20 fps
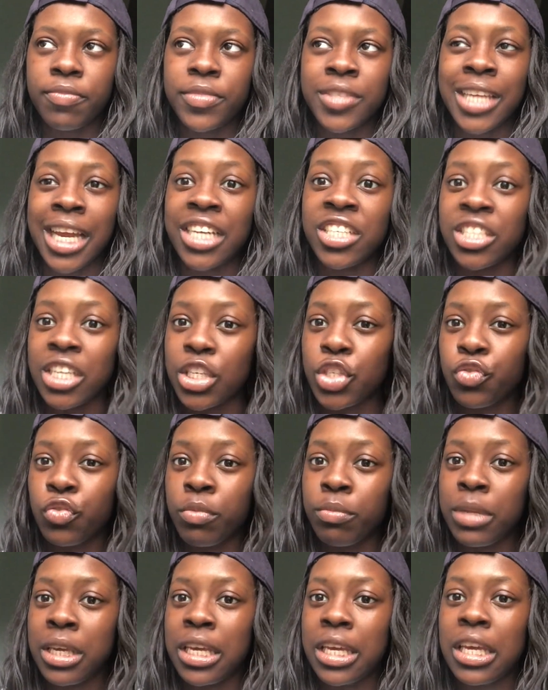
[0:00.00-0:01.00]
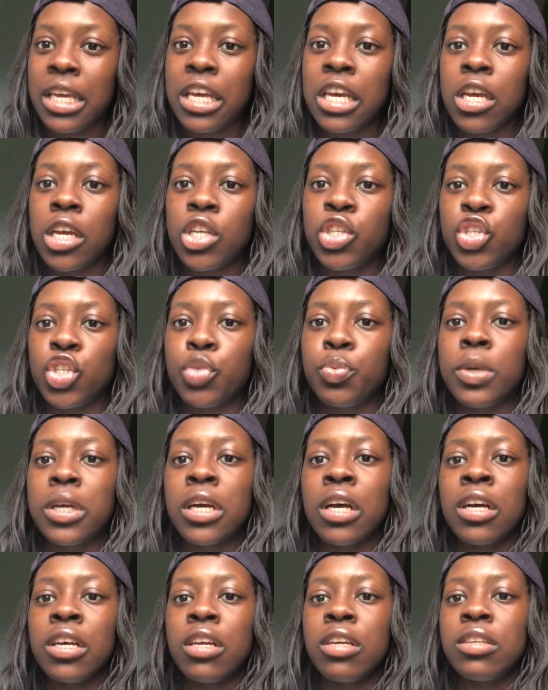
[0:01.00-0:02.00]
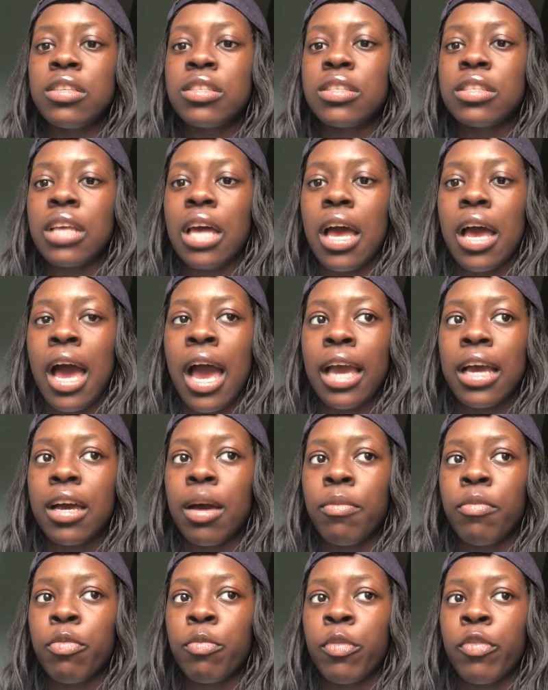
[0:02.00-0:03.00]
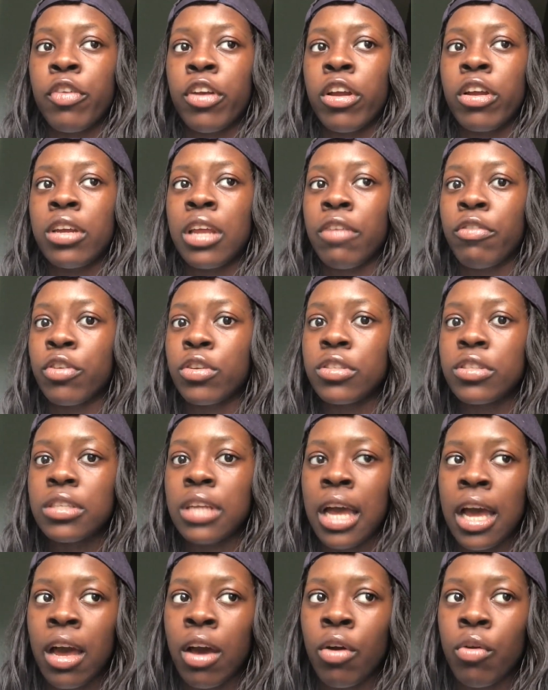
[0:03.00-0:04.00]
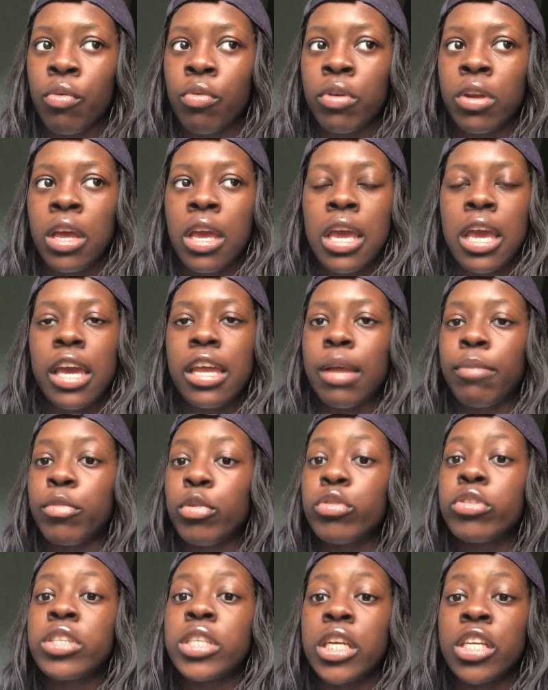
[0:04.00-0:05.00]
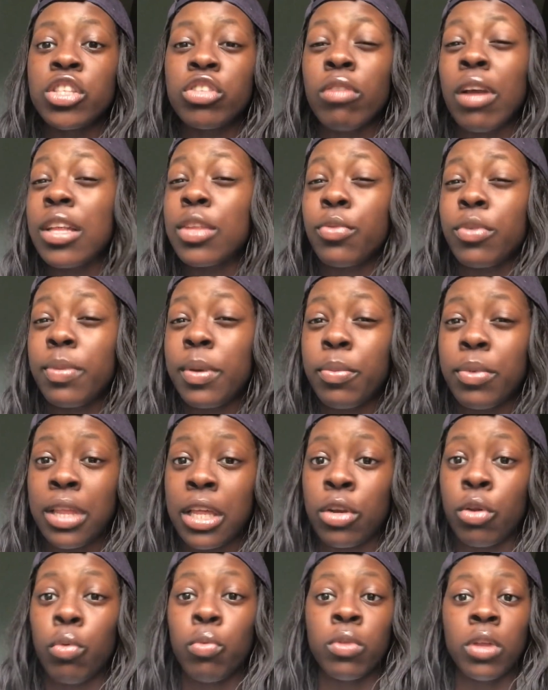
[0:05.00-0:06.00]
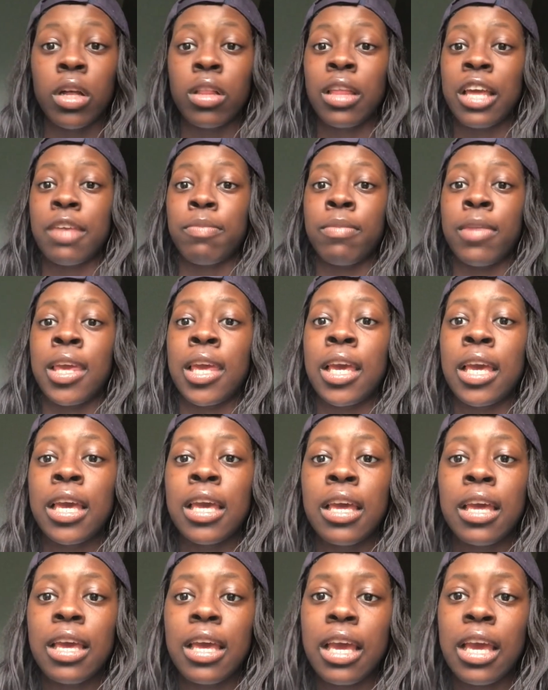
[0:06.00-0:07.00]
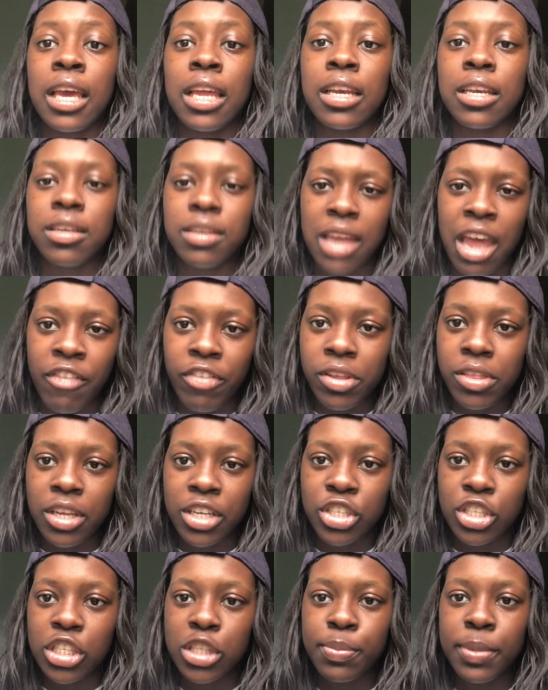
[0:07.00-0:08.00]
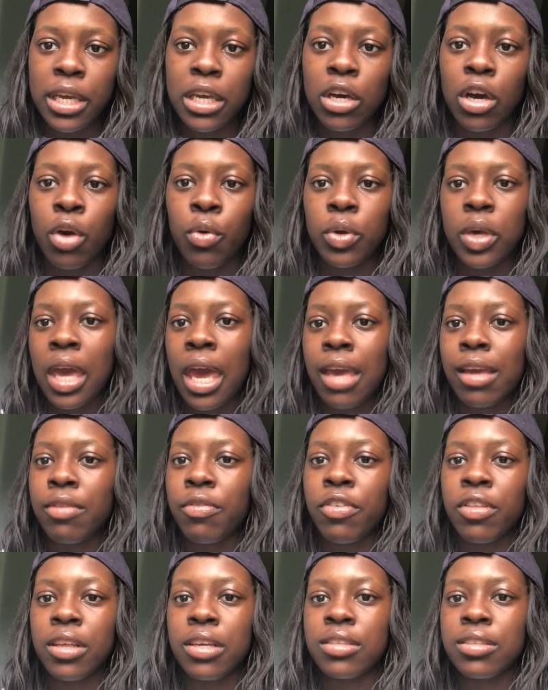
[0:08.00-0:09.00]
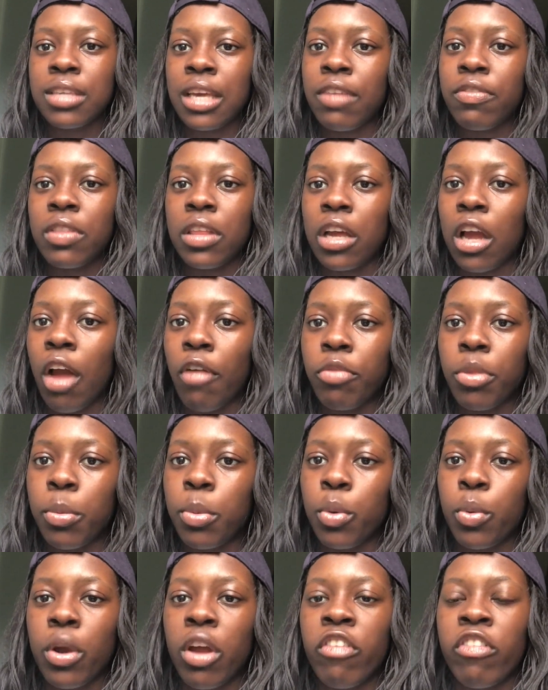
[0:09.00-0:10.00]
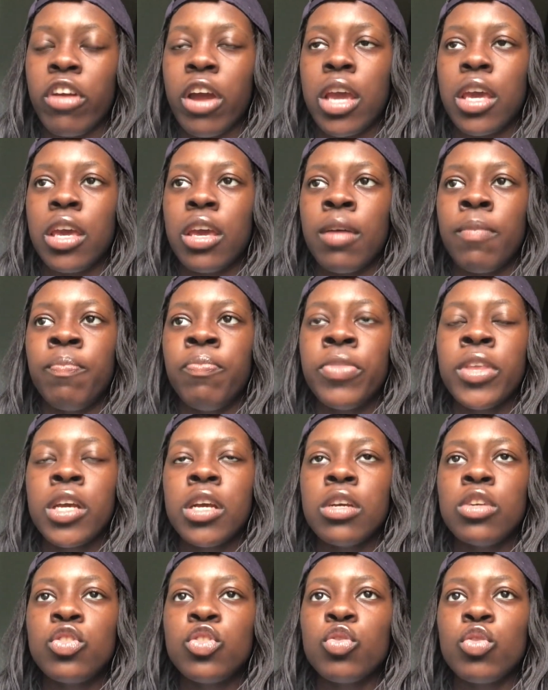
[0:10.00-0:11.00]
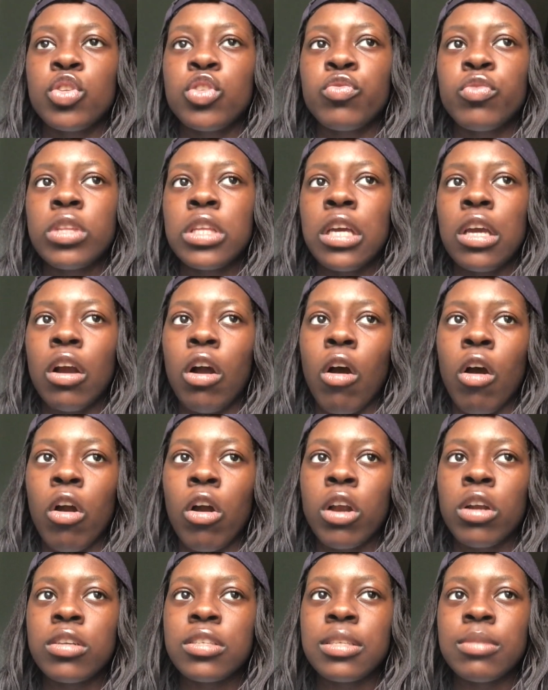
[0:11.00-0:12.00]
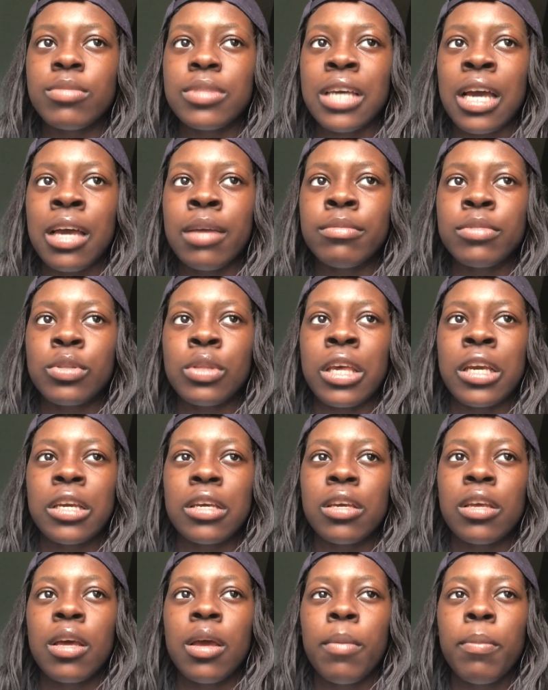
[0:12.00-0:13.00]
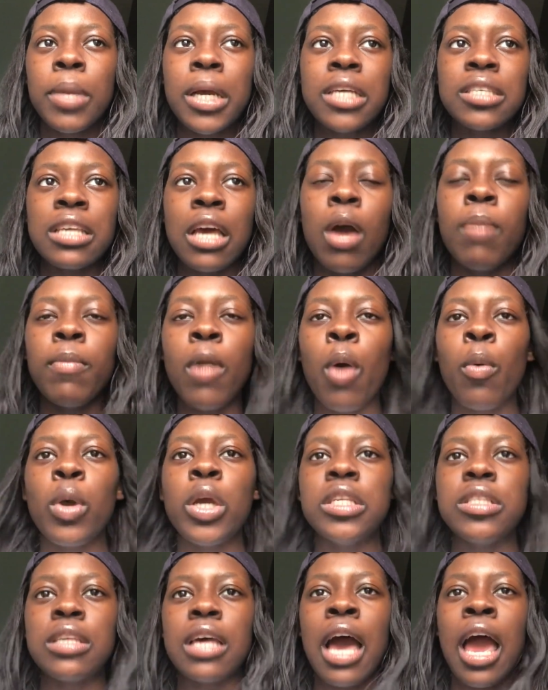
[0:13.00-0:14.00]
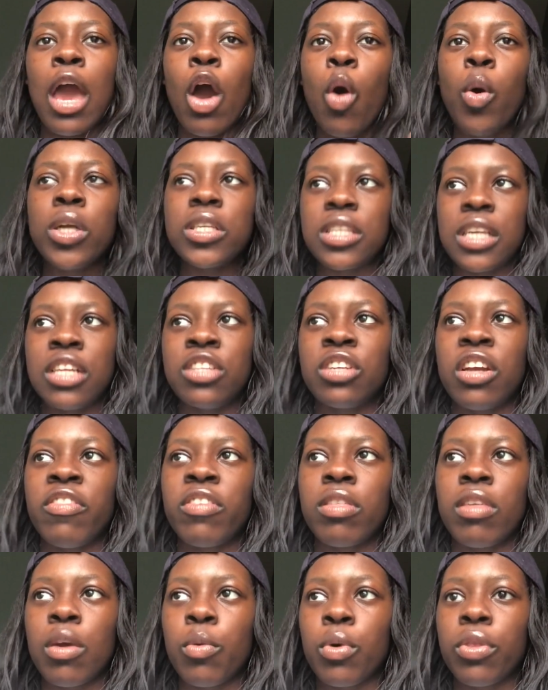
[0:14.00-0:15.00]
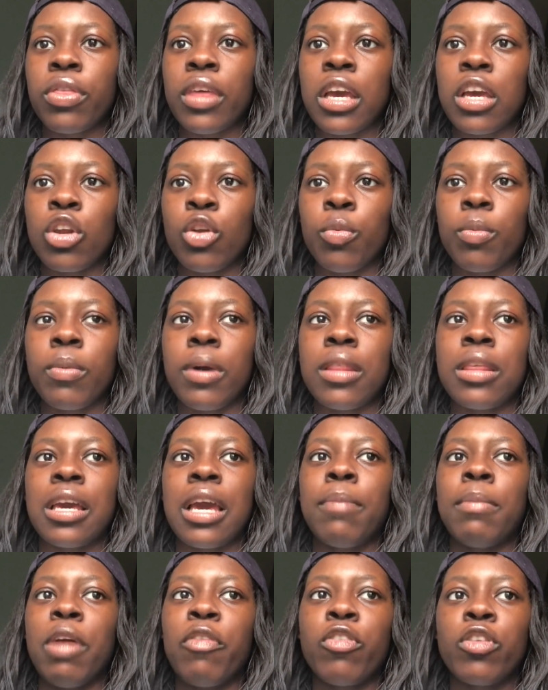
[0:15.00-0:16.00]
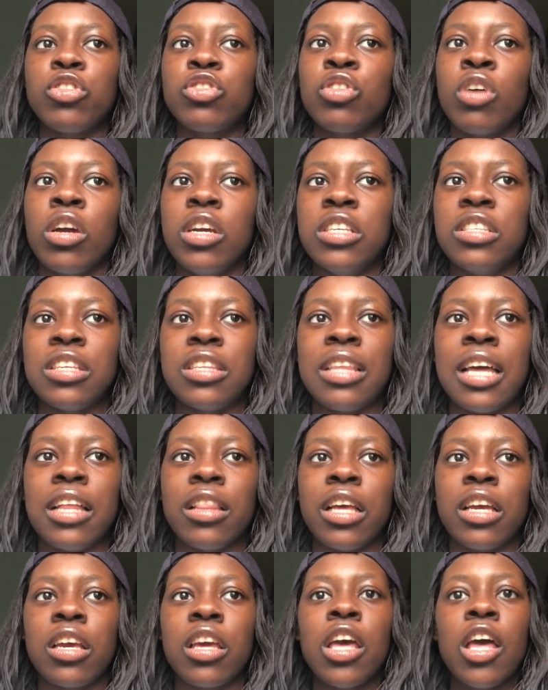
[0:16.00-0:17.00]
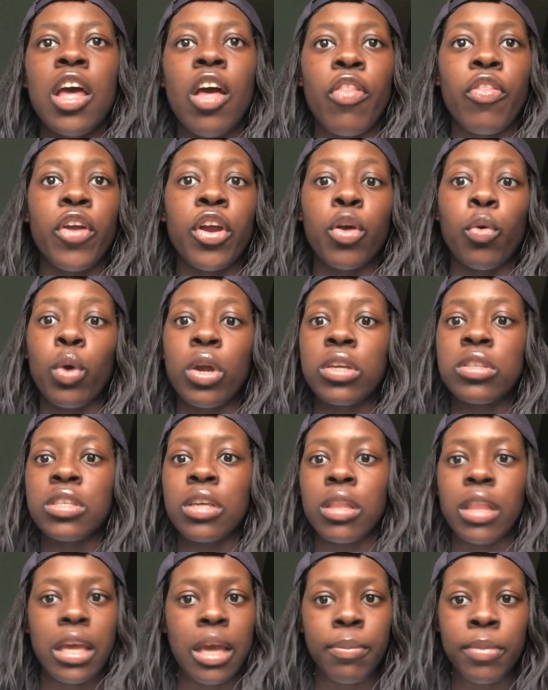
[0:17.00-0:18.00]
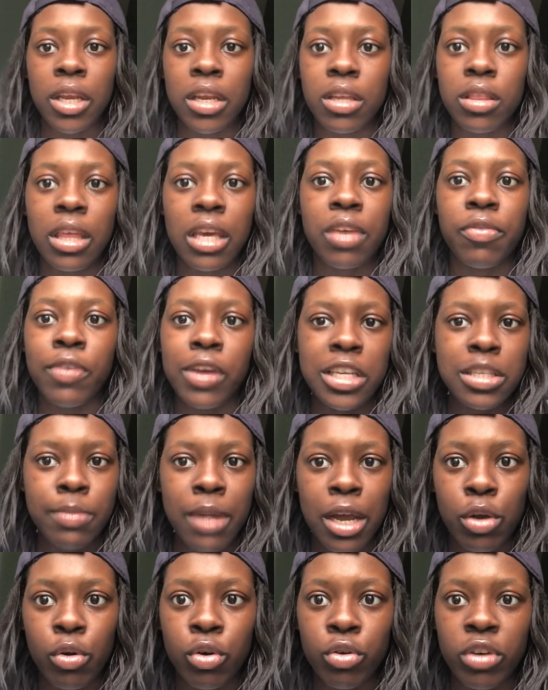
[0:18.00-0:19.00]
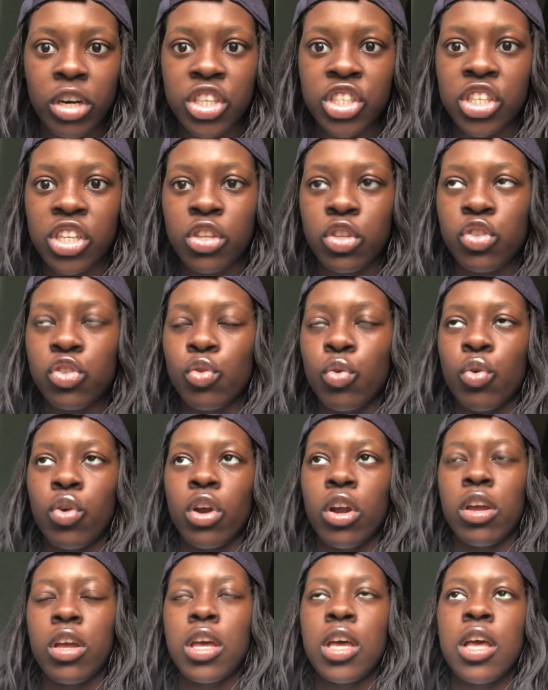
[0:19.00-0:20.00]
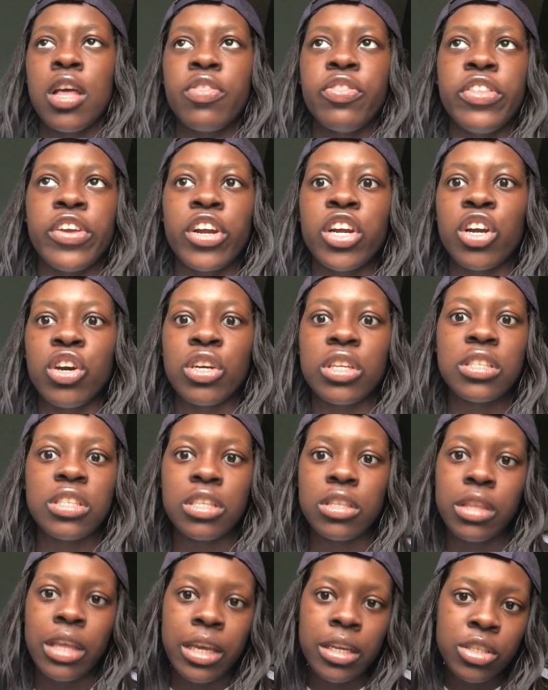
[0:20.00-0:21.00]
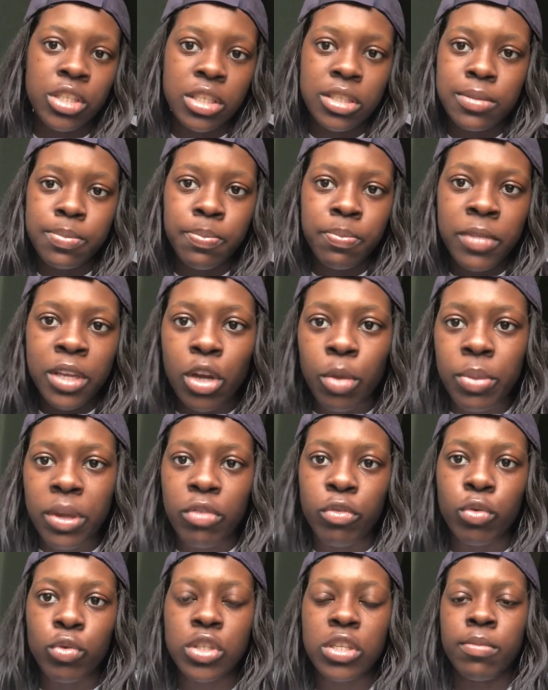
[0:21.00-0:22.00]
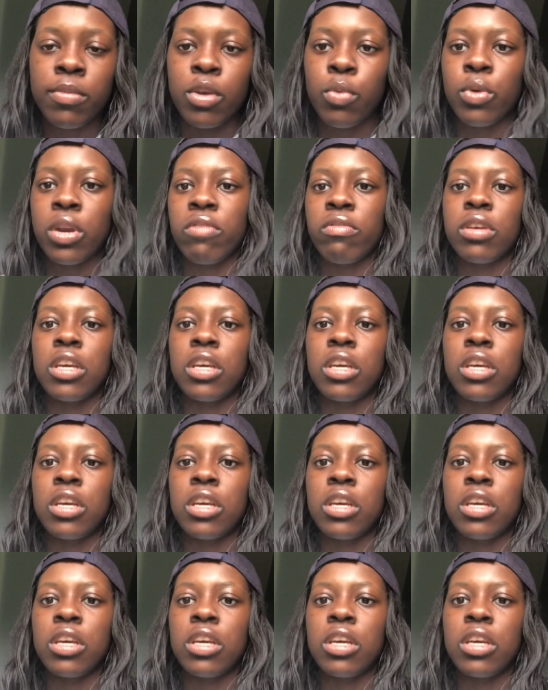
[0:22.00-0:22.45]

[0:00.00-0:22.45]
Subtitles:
digest for me, just because I come from a very diverse town and I'm used to interacting with people that don't look like me, and everything just being okay and feeling safe and comfortable wherever I am. So it's really hard sometimes, like, because I always enter everything with like an open mind. Like my first thought isn't that like they're going to like I'm gonna like face microaggressions, or they're going to like just be rude to me, or whatever